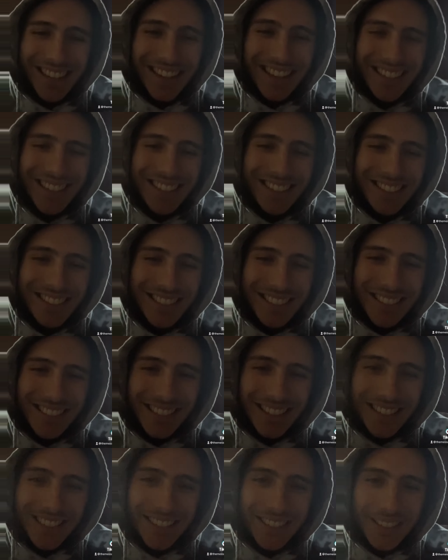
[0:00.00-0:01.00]
it's just
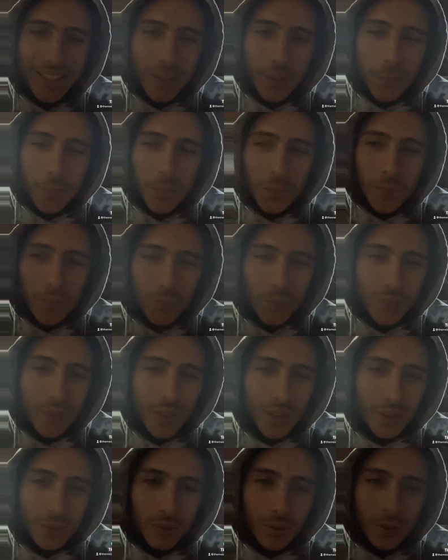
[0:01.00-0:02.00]
like
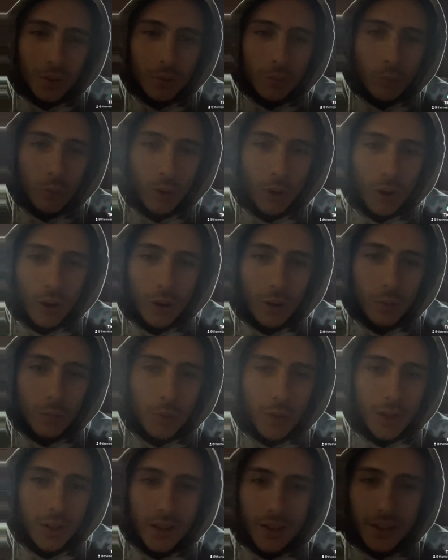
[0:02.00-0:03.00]
we're, we're all
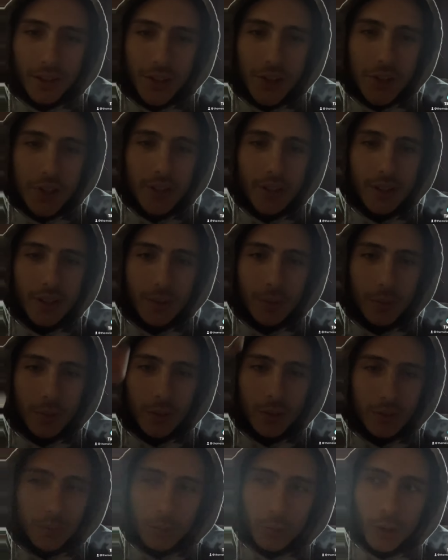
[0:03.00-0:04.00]
one and shit, and
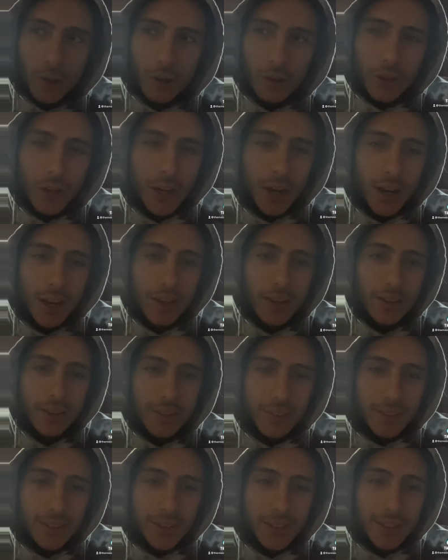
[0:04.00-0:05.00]
we're we're all God,
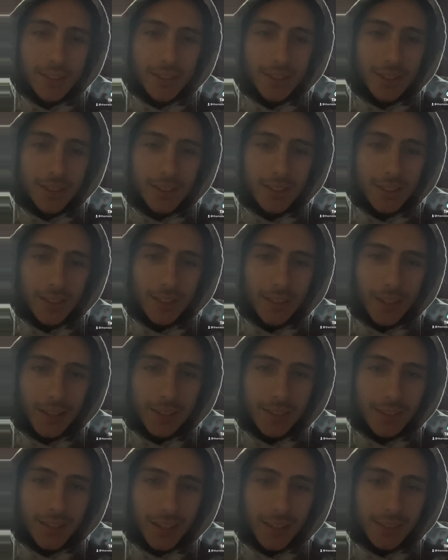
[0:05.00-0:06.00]
and
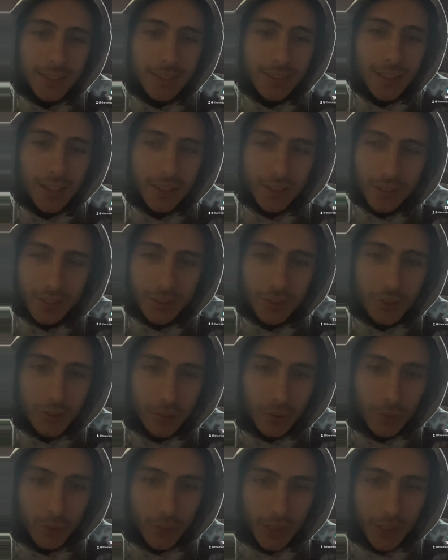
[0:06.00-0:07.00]
that that's that's the
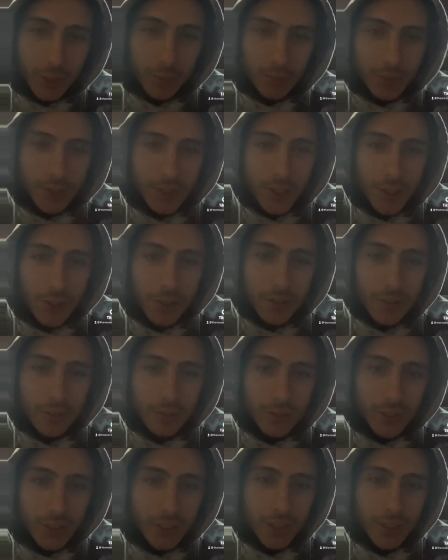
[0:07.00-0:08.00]
true explanation
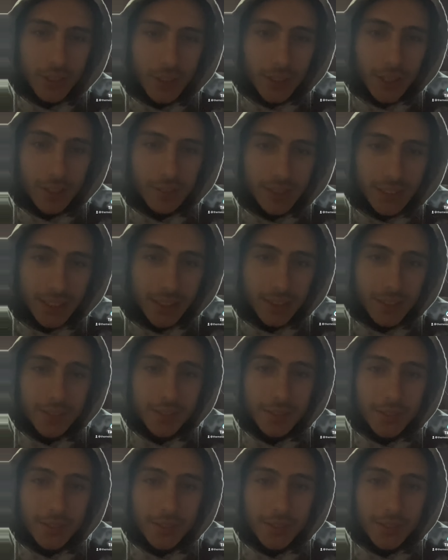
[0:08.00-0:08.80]
of literally everything.